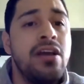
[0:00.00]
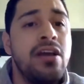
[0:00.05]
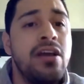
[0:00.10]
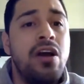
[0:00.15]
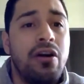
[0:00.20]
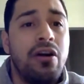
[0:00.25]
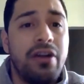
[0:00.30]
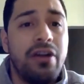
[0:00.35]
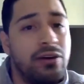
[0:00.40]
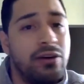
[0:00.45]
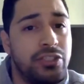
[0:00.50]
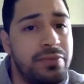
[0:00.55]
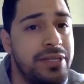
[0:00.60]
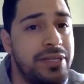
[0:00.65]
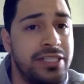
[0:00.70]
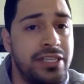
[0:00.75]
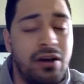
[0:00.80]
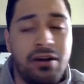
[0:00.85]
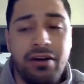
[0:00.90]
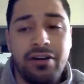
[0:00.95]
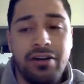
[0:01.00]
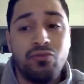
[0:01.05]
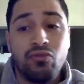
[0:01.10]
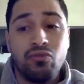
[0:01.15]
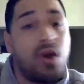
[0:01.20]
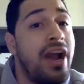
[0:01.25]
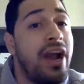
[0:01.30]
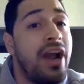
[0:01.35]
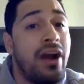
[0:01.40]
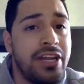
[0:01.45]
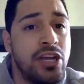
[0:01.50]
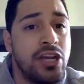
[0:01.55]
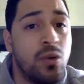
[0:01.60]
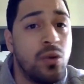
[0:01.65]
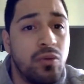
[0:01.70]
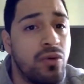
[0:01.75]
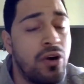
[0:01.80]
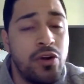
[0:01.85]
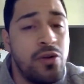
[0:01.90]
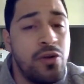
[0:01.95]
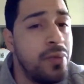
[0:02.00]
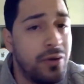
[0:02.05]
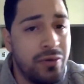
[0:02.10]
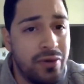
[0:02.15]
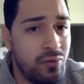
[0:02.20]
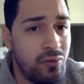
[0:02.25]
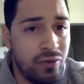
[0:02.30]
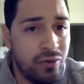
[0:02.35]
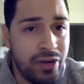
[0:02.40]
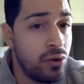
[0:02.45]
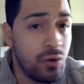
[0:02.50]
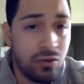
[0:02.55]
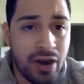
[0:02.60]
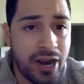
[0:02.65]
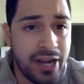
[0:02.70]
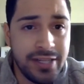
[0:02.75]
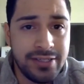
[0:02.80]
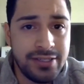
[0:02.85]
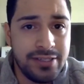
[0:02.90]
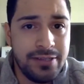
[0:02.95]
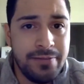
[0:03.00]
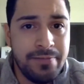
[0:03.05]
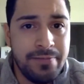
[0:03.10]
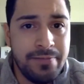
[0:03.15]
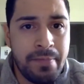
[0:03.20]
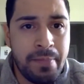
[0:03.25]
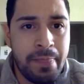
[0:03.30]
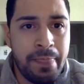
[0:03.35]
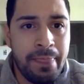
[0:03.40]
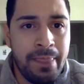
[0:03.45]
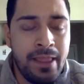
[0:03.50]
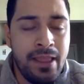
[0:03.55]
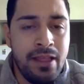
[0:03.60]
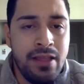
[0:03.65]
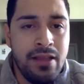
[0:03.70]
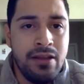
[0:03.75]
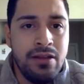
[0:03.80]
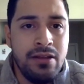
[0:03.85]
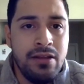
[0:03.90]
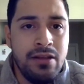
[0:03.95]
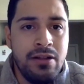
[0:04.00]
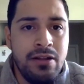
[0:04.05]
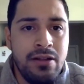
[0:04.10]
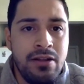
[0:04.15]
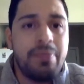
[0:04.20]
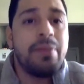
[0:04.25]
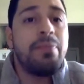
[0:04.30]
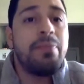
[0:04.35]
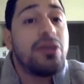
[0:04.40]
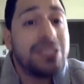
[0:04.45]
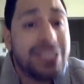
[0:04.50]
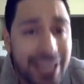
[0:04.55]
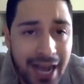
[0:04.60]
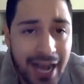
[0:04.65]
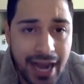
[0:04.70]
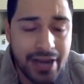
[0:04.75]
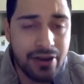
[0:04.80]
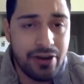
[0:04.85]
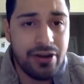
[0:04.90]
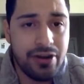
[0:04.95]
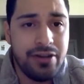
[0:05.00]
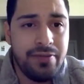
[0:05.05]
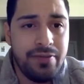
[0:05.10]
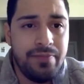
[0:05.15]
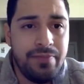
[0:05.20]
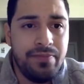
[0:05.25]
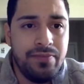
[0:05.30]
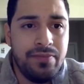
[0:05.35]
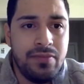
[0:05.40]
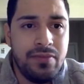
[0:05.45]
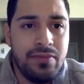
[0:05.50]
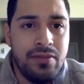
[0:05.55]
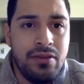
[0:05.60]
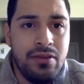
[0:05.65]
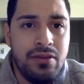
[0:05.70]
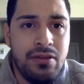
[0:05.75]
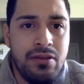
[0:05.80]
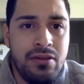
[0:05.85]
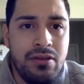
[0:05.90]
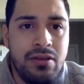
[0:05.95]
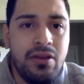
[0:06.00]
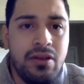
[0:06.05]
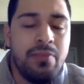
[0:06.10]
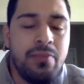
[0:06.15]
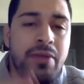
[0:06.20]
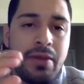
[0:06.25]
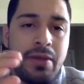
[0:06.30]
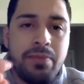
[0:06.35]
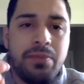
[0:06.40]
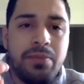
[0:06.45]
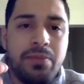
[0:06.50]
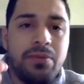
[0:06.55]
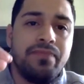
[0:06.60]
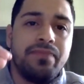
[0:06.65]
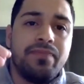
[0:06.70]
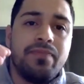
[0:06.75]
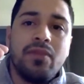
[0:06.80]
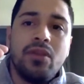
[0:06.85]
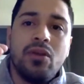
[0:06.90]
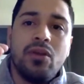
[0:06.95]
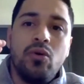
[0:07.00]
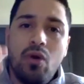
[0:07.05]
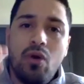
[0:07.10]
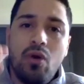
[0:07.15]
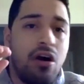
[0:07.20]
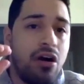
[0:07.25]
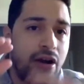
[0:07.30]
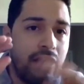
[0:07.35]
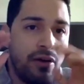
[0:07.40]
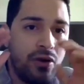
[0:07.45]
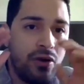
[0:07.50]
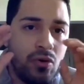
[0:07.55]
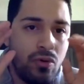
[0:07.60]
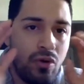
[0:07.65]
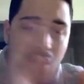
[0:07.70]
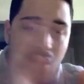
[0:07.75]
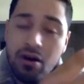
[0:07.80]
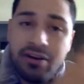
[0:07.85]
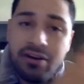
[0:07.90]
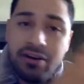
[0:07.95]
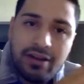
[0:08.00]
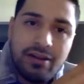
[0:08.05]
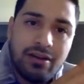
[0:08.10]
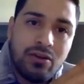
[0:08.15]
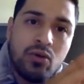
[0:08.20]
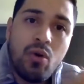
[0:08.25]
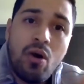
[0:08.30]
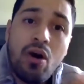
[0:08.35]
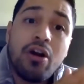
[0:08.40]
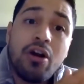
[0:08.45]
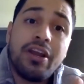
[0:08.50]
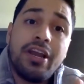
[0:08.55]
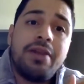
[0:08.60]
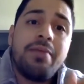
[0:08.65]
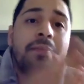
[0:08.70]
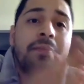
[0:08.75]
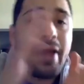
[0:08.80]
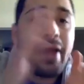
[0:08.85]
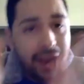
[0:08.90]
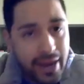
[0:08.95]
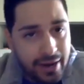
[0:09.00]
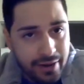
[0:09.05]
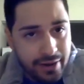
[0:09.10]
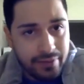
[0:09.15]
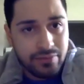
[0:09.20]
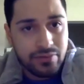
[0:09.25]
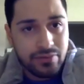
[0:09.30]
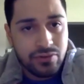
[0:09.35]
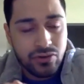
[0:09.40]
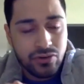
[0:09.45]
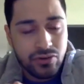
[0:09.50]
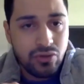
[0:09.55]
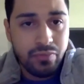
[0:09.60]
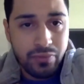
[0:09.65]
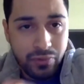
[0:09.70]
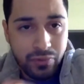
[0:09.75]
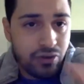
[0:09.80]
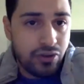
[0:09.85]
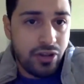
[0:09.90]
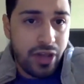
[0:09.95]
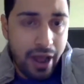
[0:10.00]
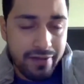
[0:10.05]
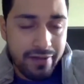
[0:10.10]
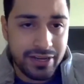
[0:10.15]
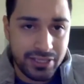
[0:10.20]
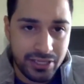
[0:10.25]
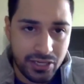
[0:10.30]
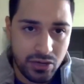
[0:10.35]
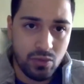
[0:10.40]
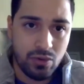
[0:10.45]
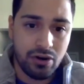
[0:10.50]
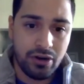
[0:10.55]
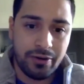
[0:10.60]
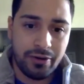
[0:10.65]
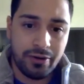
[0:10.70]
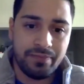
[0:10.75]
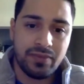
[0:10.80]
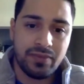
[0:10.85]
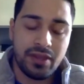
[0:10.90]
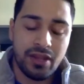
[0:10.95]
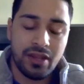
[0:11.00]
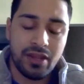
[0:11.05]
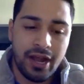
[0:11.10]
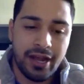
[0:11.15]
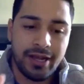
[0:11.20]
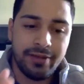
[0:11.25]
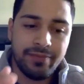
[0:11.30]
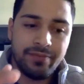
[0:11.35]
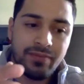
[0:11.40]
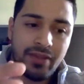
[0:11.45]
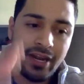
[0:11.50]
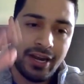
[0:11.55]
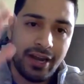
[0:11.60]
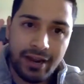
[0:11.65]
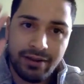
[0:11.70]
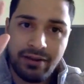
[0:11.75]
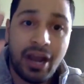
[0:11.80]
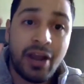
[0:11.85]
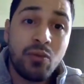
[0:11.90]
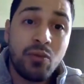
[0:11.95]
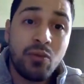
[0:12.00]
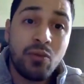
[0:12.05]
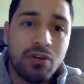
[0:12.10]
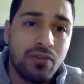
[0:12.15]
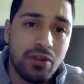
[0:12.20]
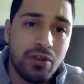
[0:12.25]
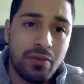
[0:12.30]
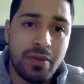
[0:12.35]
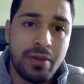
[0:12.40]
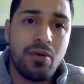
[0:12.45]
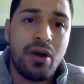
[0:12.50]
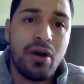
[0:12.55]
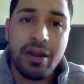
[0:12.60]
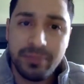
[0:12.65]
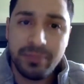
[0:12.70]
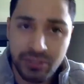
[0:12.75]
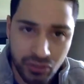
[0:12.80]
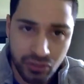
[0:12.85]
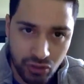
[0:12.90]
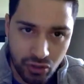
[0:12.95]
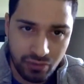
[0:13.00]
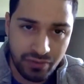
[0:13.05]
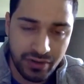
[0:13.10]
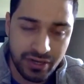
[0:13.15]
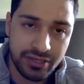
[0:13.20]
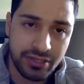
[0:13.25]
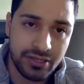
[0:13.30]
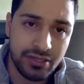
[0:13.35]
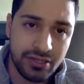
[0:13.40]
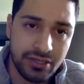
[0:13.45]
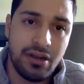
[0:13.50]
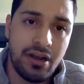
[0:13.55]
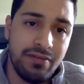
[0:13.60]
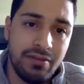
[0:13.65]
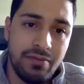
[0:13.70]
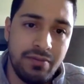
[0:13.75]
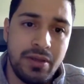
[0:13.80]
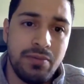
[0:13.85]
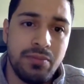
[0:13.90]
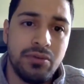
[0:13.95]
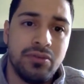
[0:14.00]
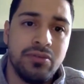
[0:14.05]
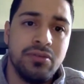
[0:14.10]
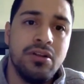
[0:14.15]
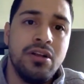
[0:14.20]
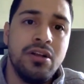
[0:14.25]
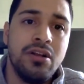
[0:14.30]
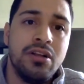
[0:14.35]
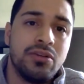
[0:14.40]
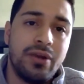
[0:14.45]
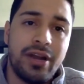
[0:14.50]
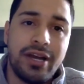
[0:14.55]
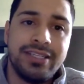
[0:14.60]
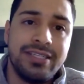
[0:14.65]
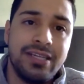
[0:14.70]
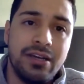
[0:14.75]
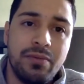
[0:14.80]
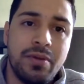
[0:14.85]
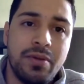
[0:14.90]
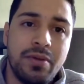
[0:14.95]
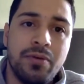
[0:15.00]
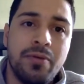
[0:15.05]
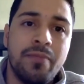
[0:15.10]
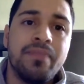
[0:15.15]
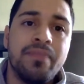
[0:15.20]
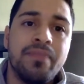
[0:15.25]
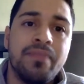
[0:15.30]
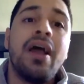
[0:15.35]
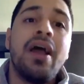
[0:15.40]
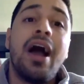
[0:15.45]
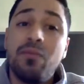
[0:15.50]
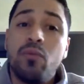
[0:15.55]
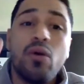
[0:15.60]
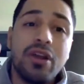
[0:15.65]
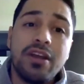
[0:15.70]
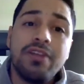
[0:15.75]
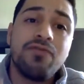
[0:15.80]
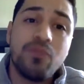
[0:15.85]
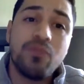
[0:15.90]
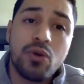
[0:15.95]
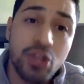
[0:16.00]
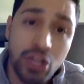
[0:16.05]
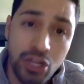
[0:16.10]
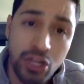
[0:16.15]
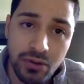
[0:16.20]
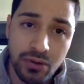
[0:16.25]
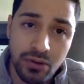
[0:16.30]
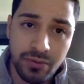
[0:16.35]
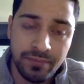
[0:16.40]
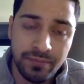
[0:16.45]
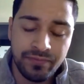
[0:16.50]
on LGBT, on, right, on equal, human, equal rights. And people are tired. People who, are, who, aren't, who aren't getting paid to do, to do the advocacy work, um, and I, I work for the people, I'm a servant of the people. So when I tell people, I'm working for you,